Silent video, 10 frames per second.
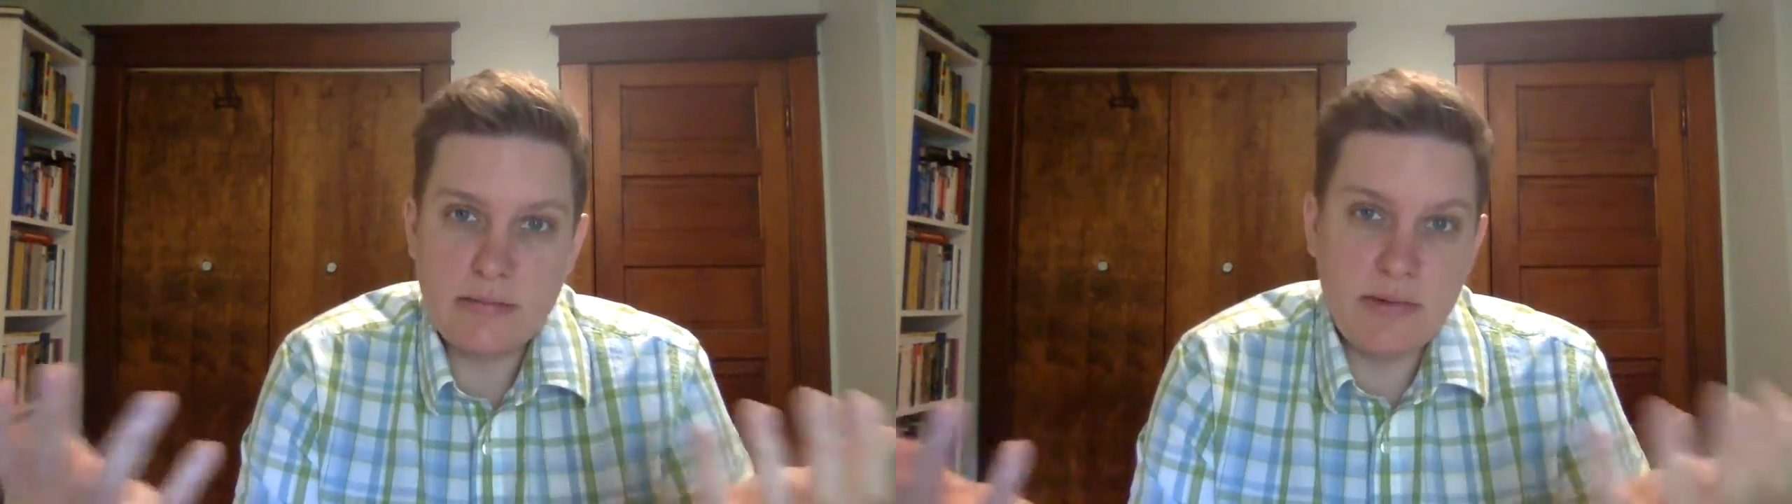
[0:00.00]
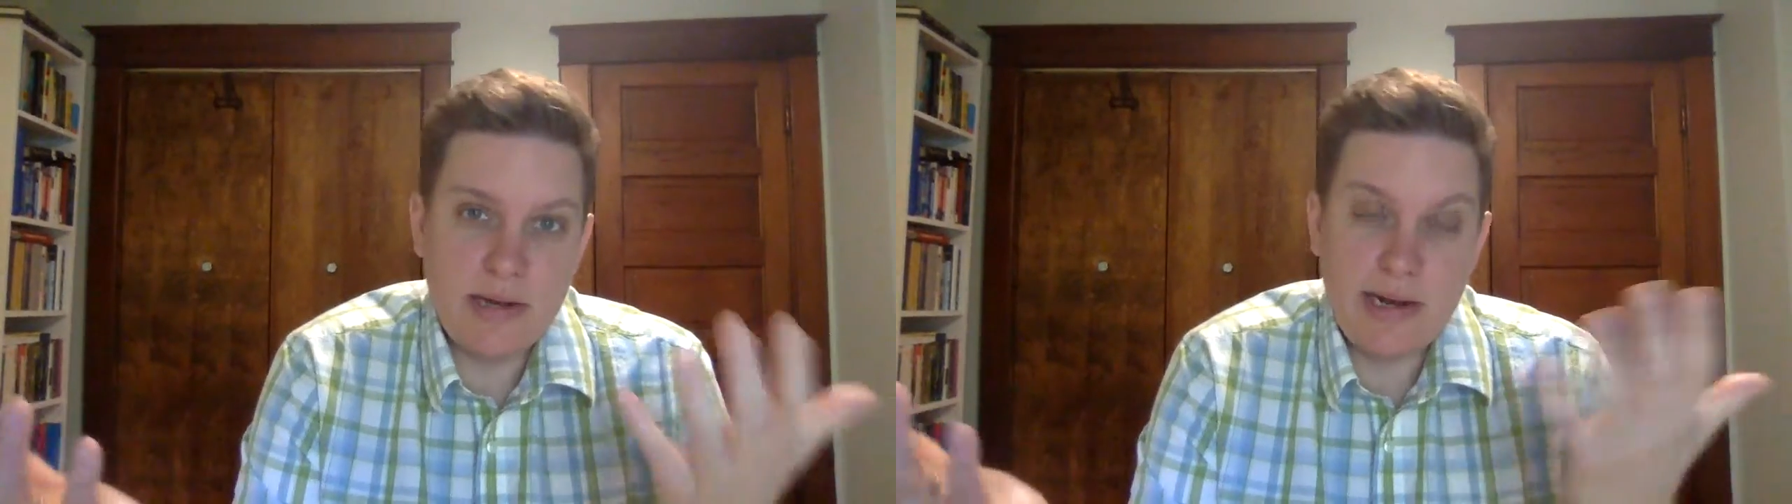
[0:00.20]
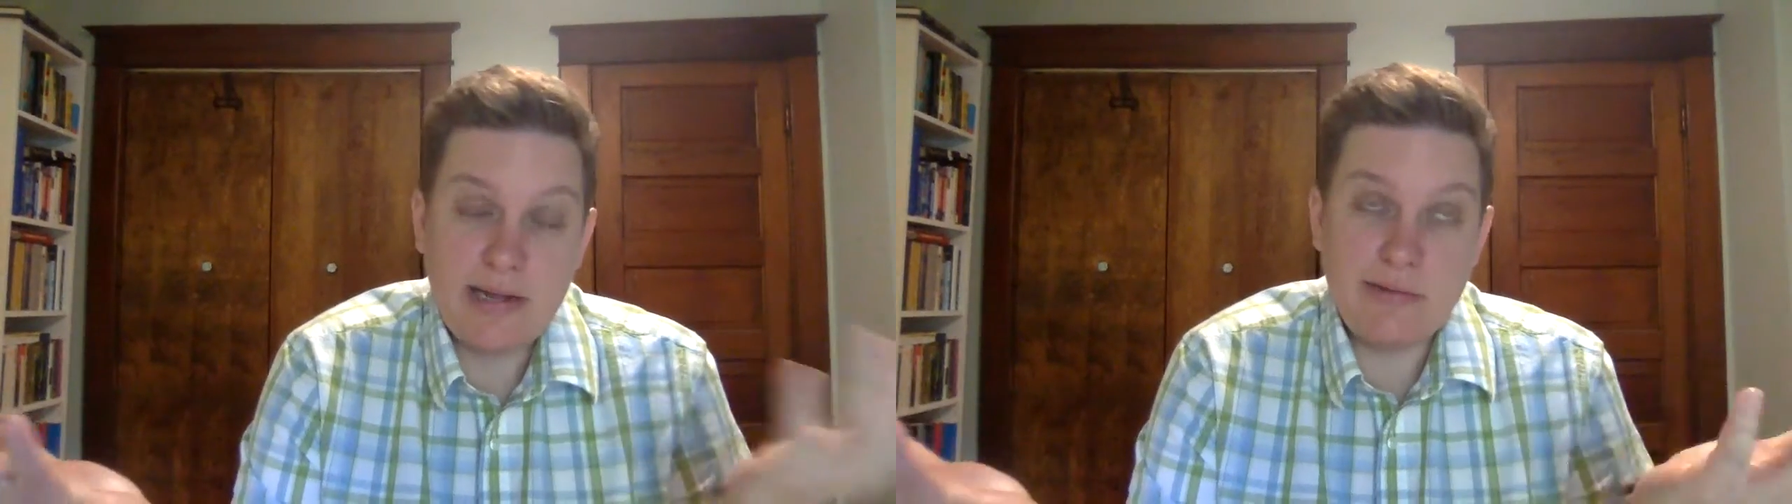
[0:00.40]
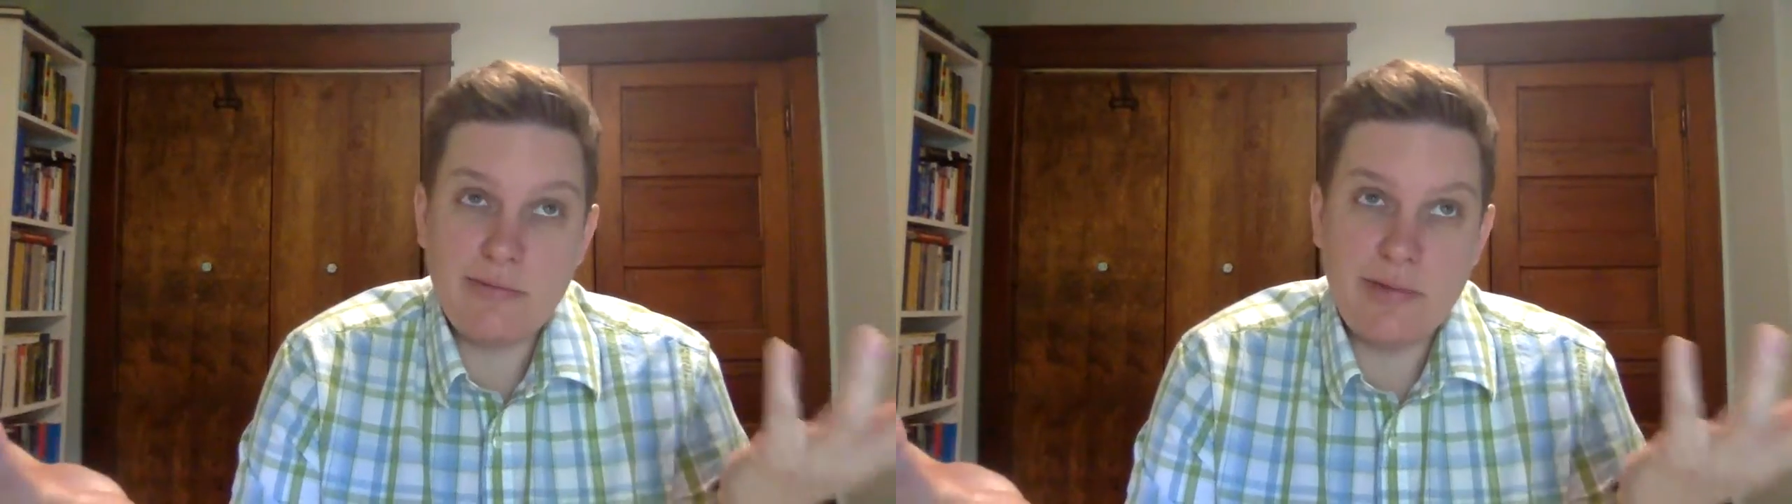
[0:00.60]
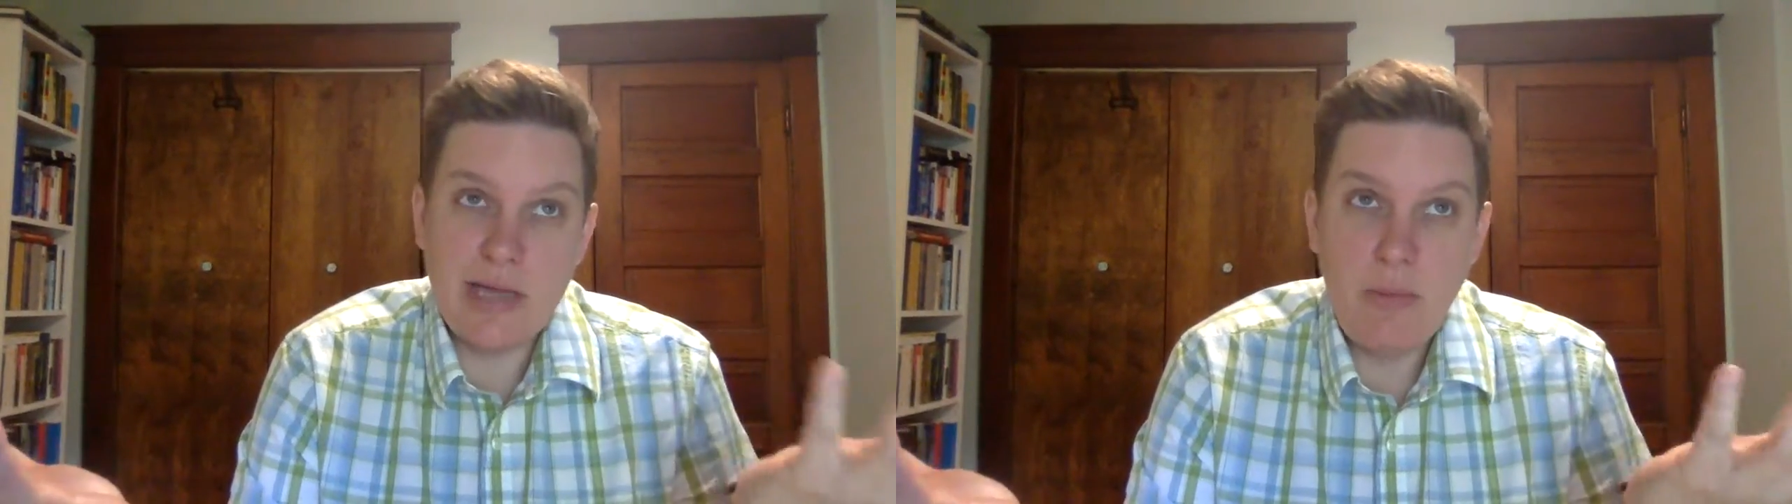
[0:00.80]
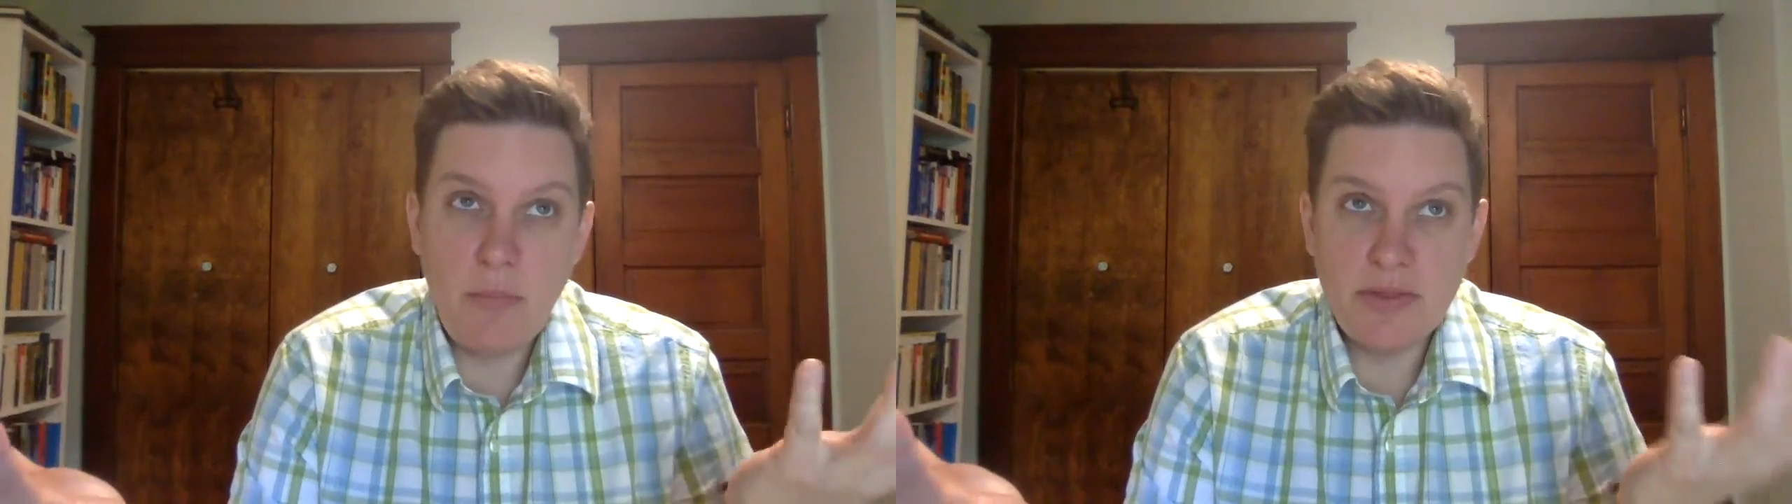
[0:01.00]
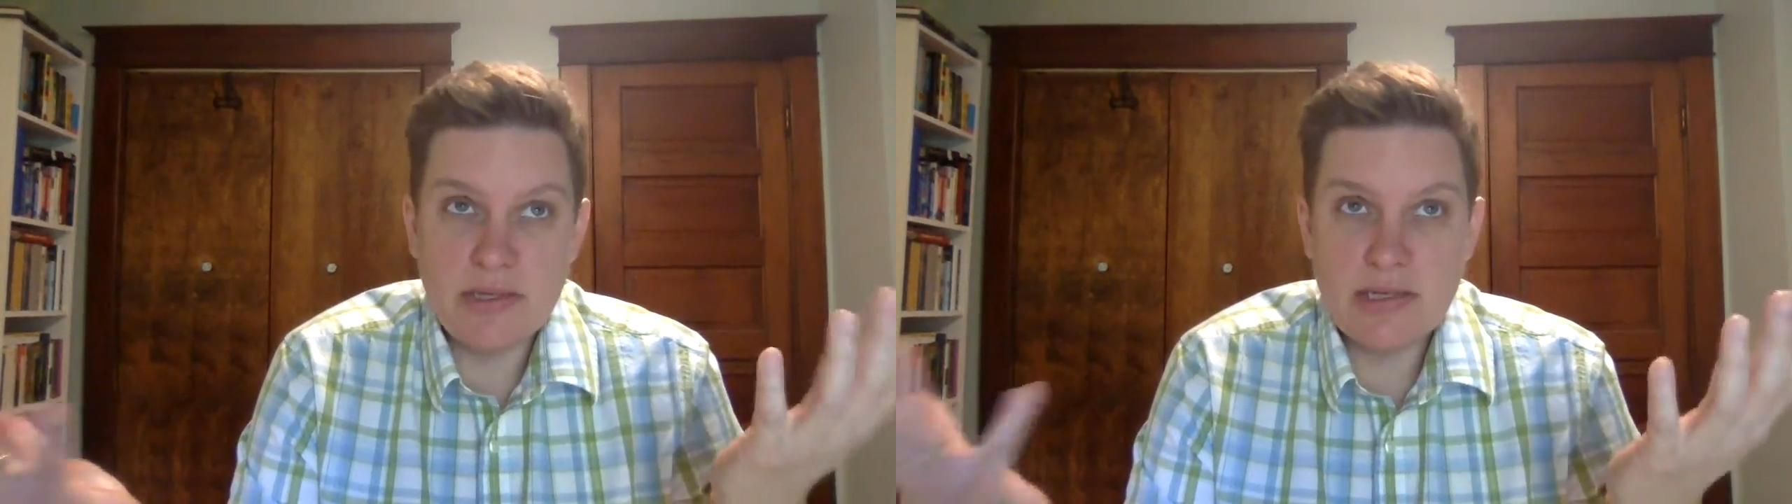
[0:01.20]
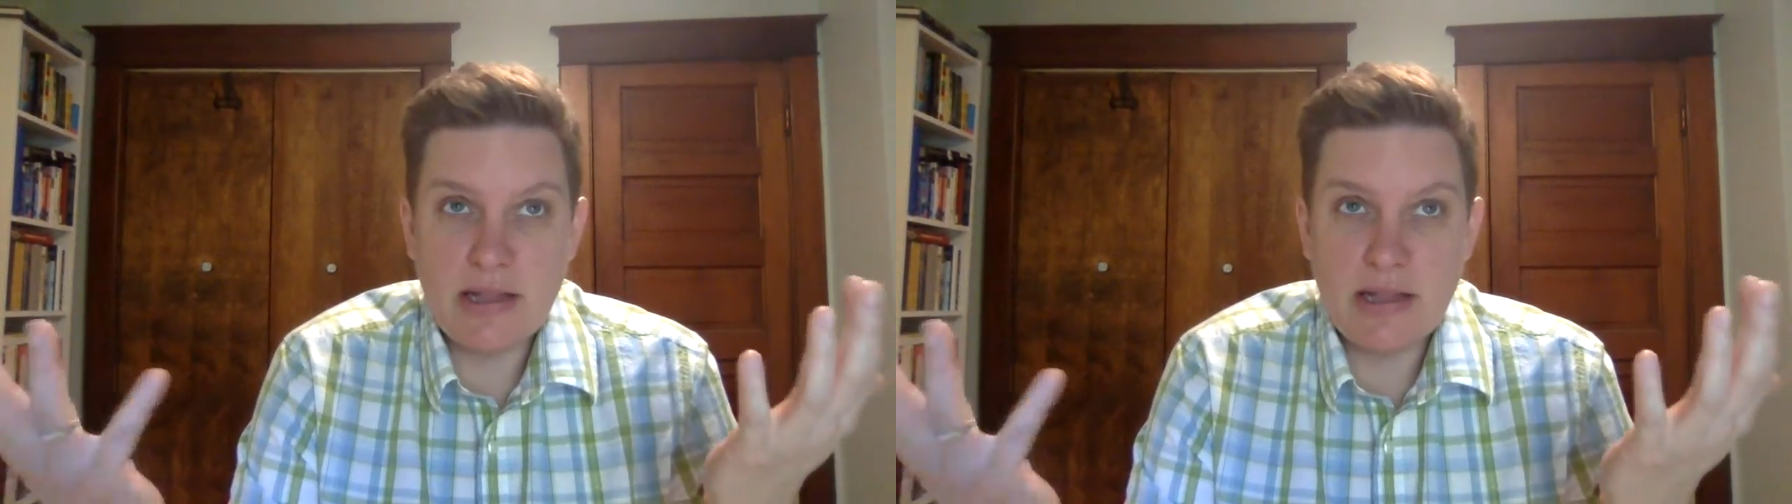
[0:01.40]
And I came up with this